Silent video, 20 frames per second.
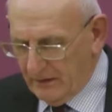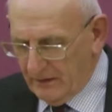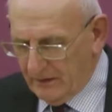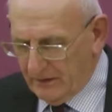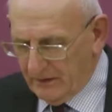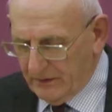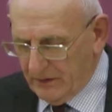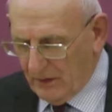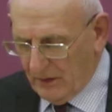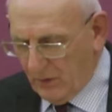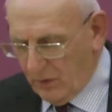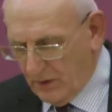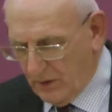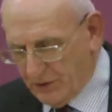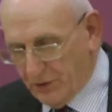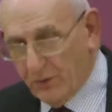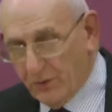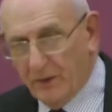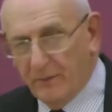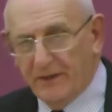so
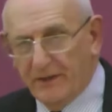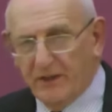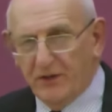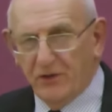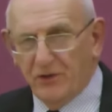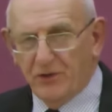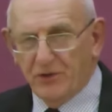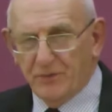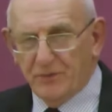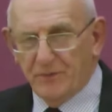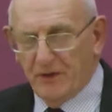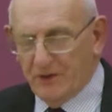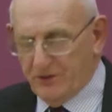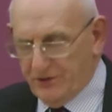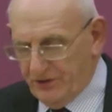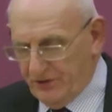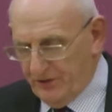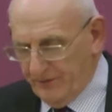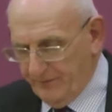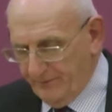which will be used much